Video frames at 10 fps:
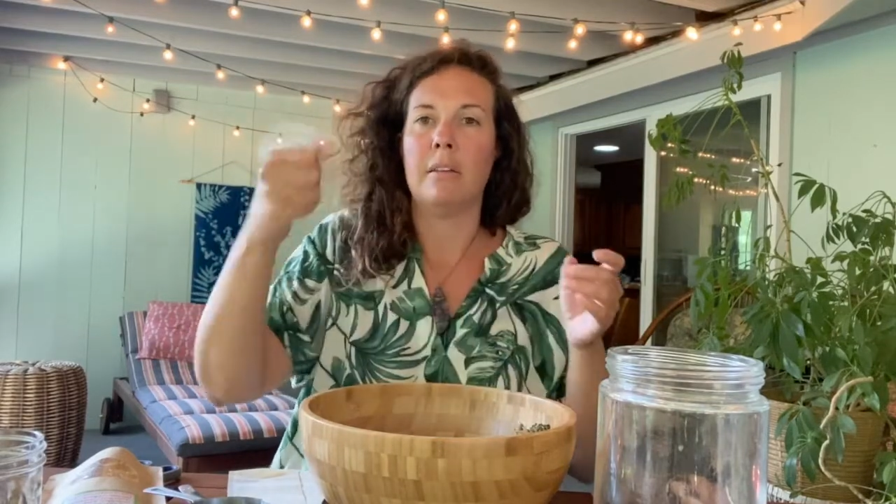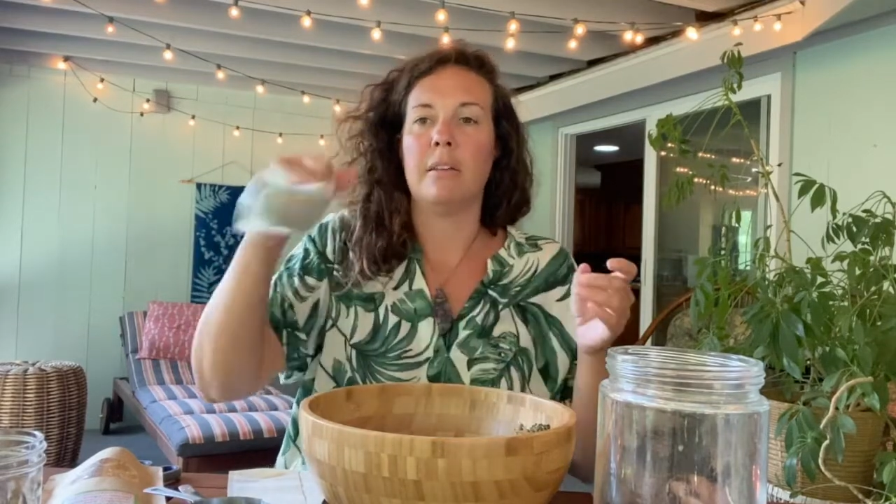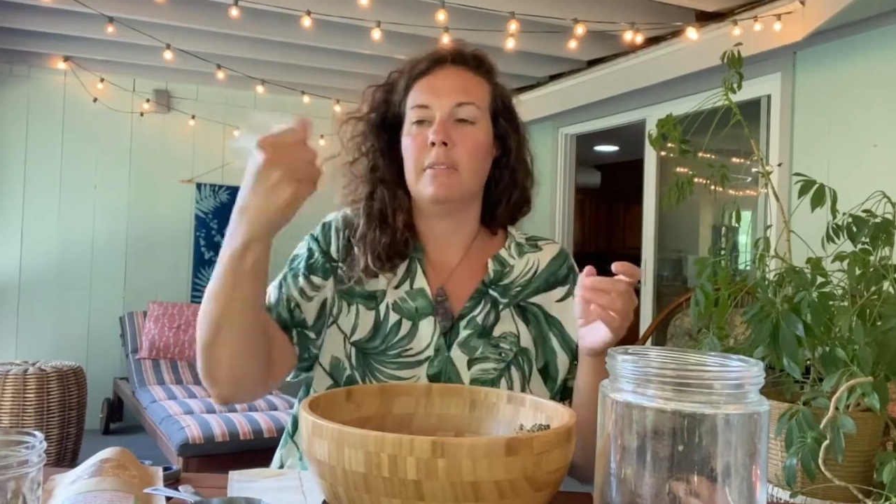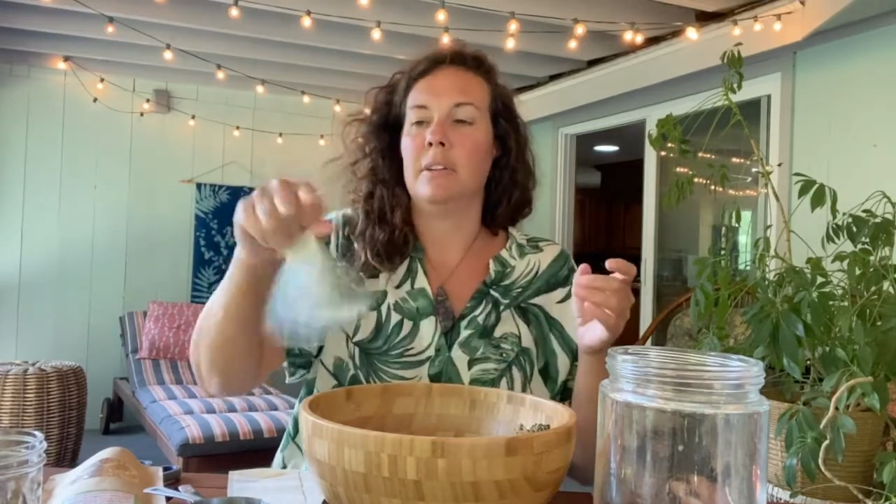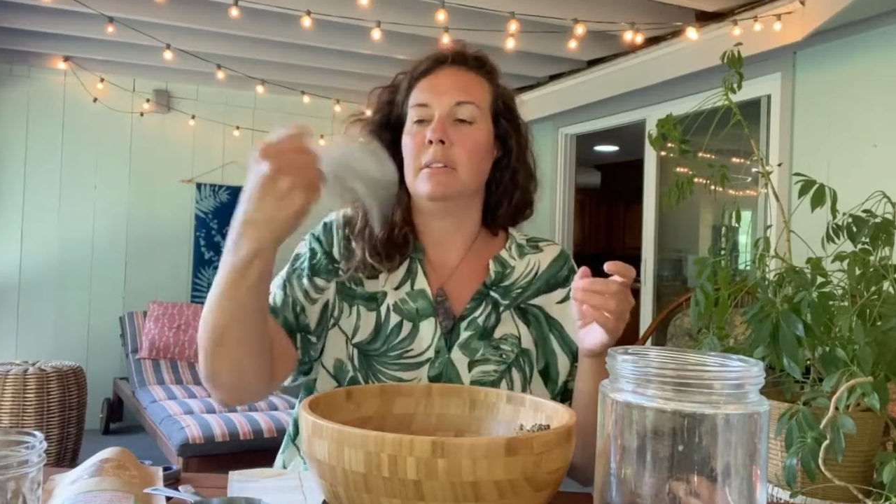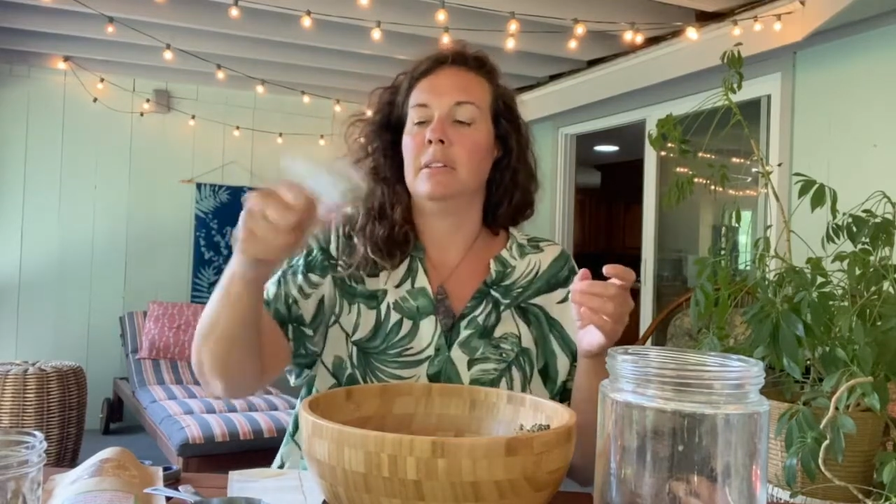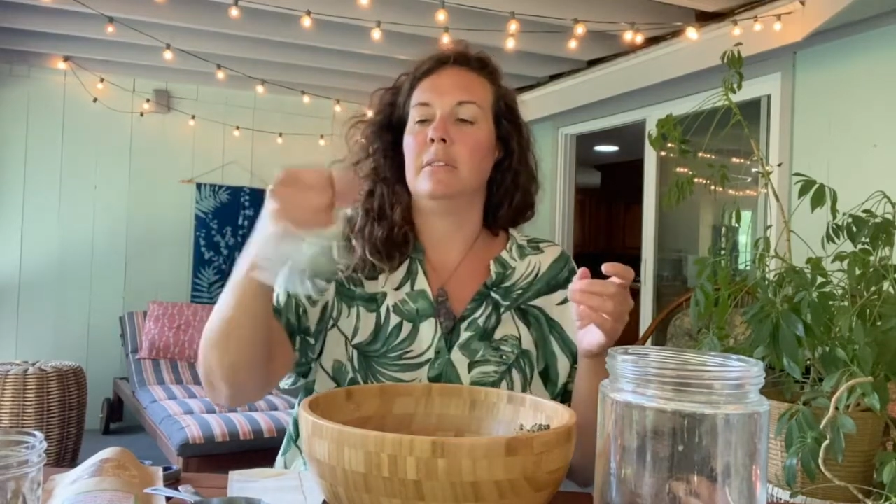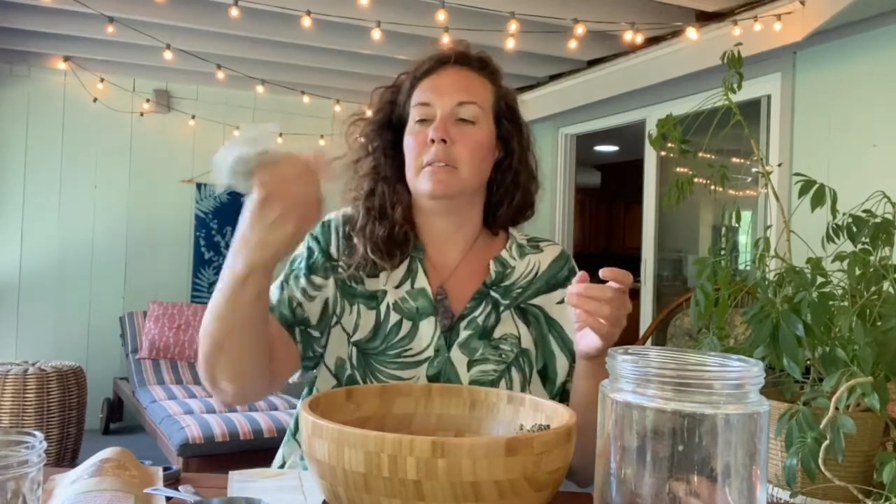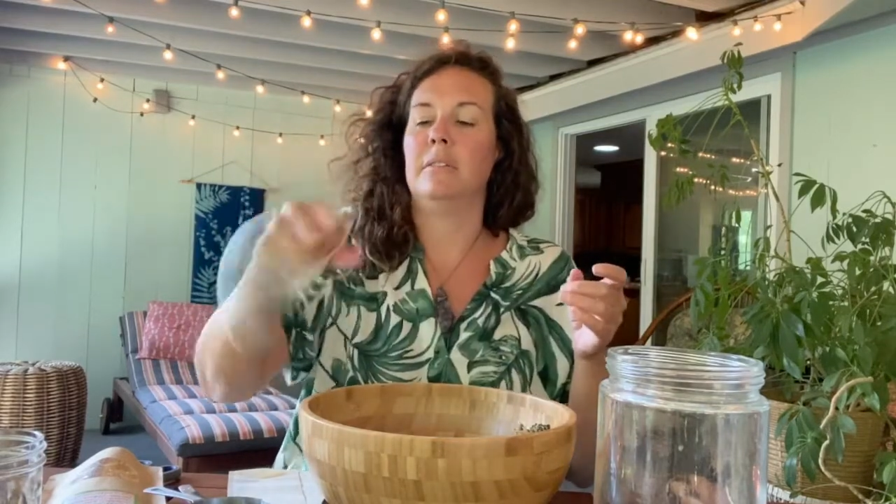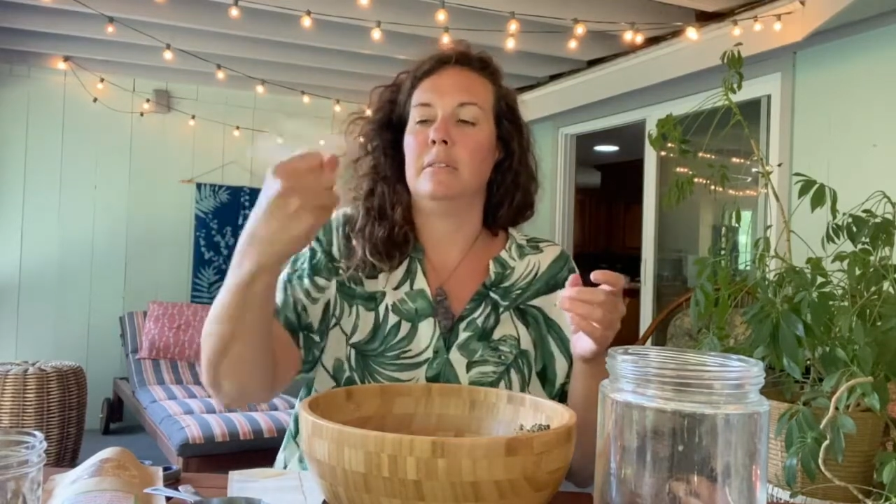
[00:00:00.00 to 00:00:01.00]
give it a
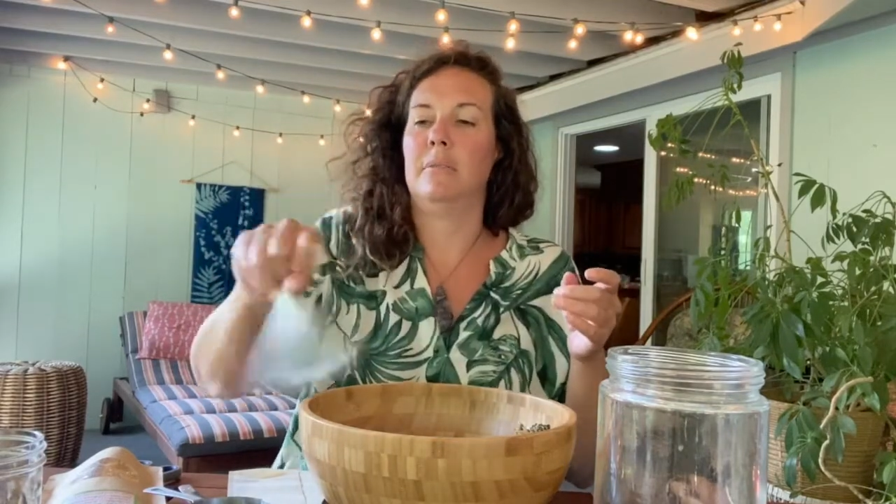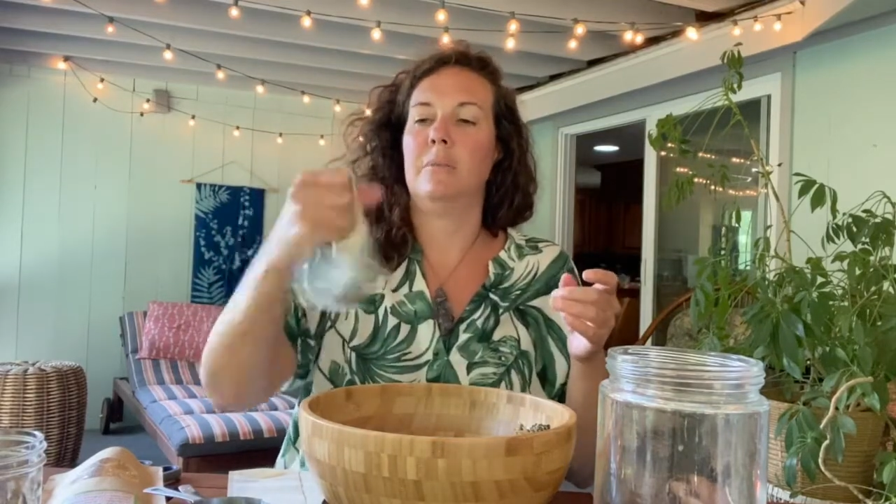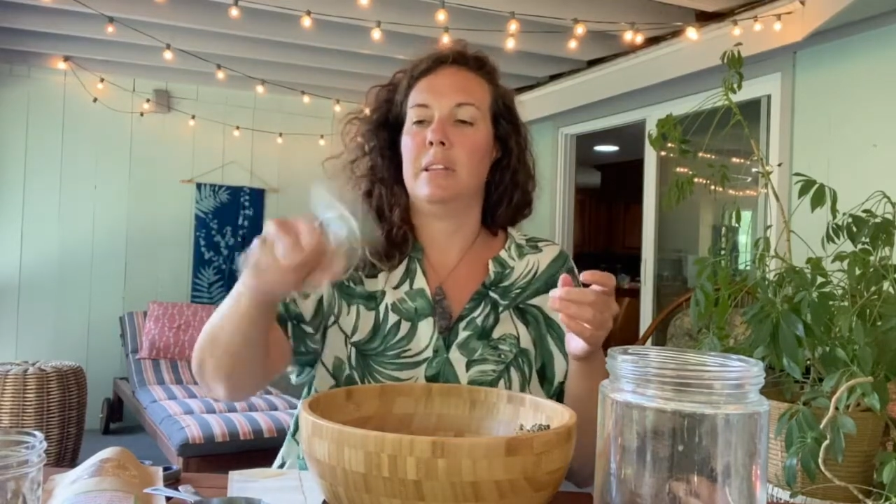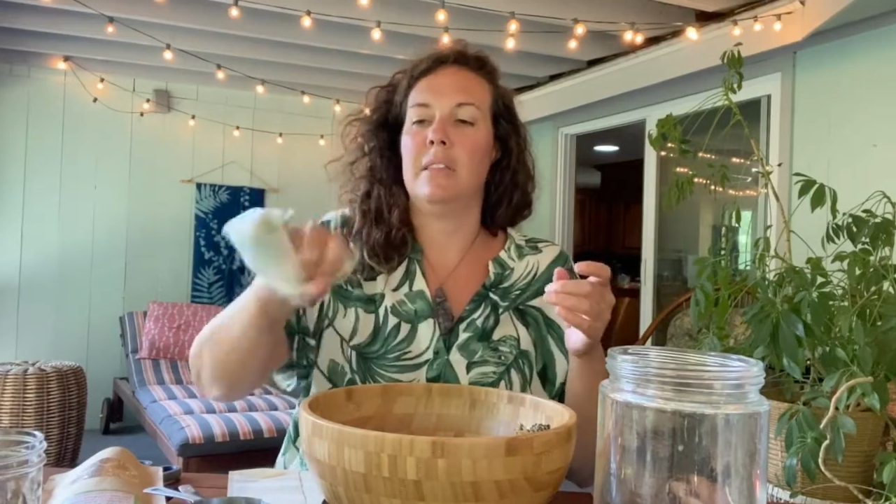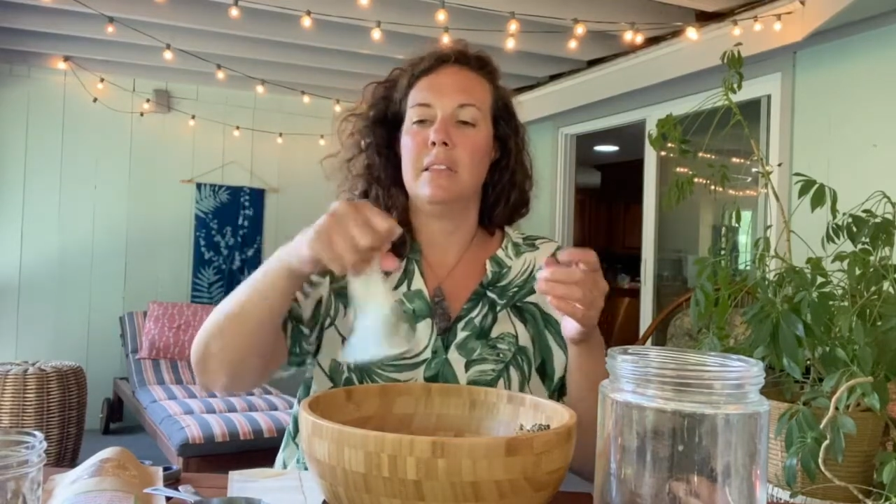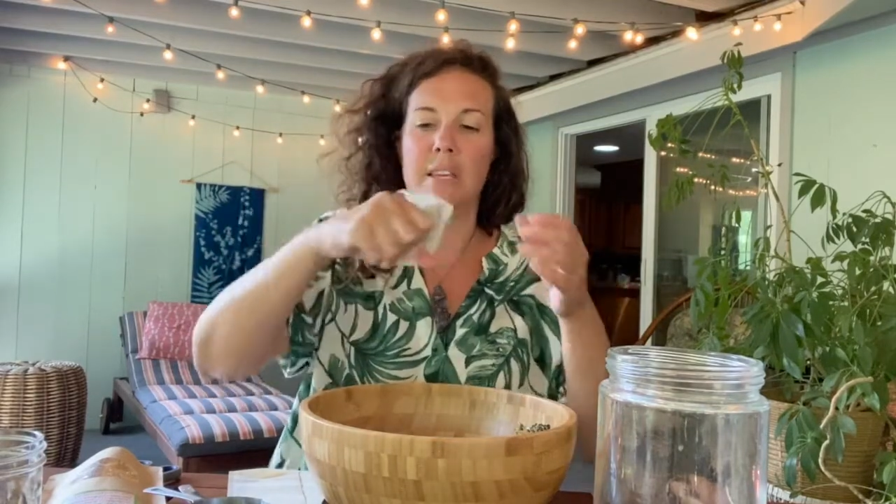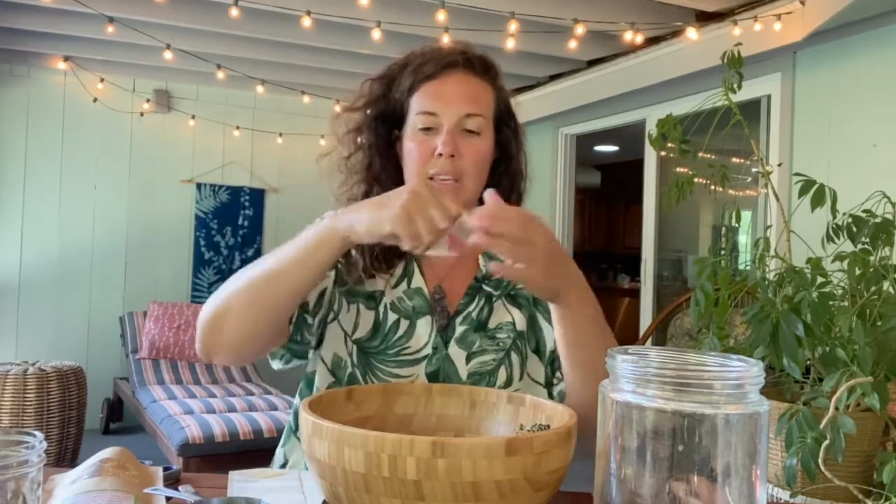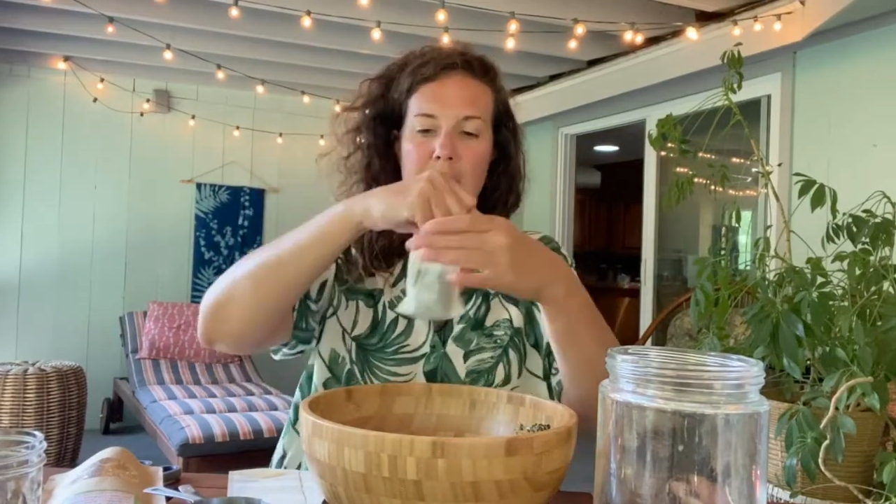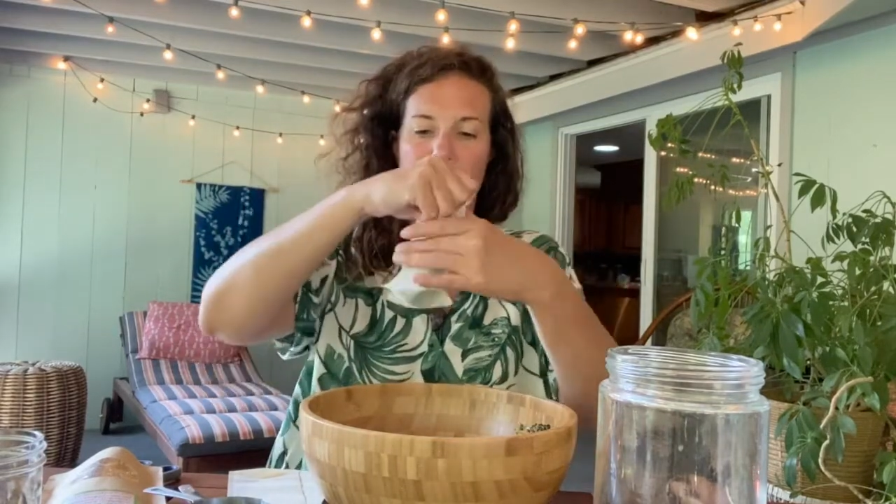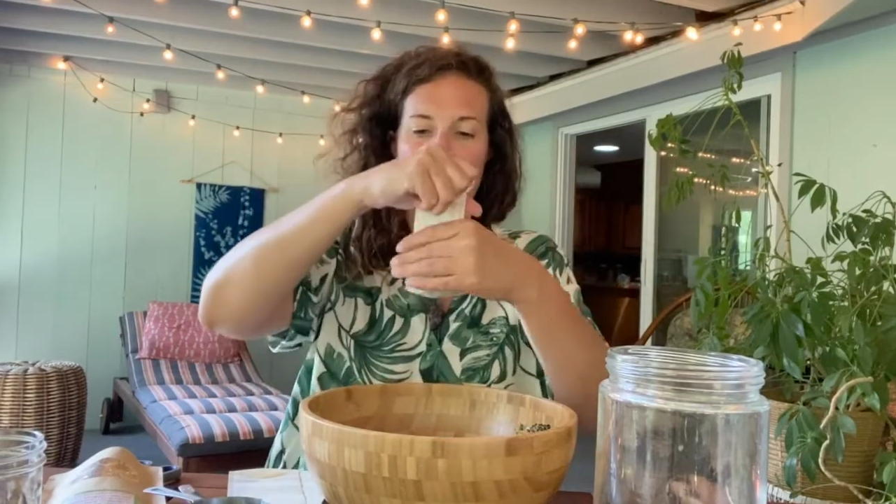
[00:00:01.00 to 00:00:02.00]
little one of
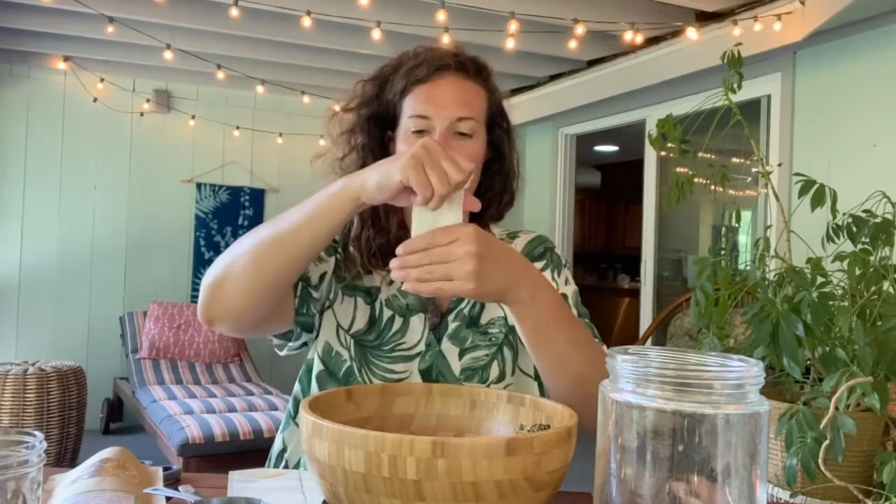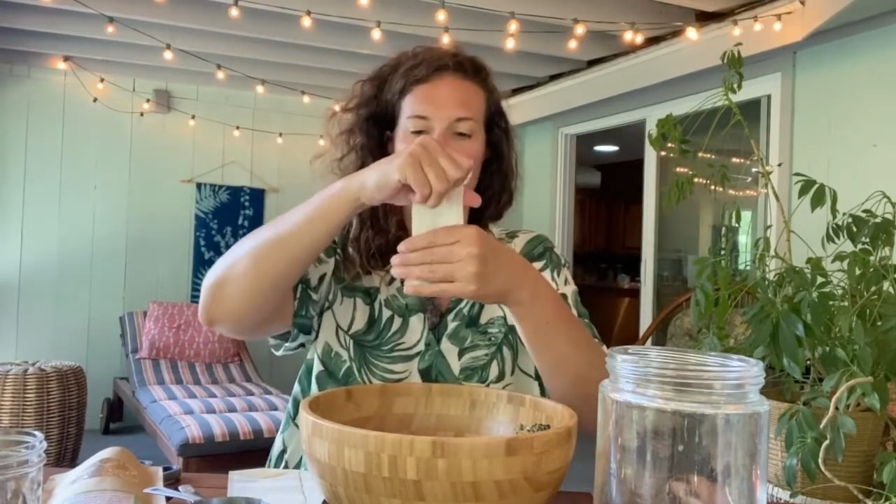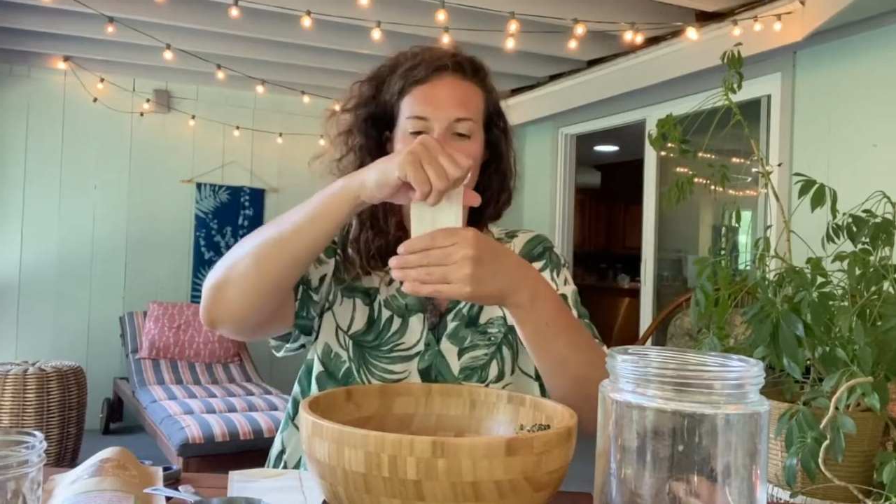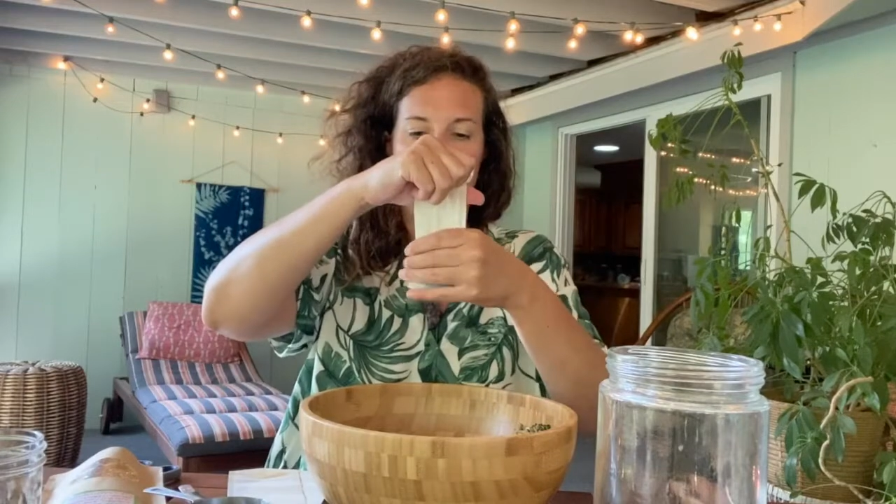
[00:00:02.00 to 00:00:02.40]
these,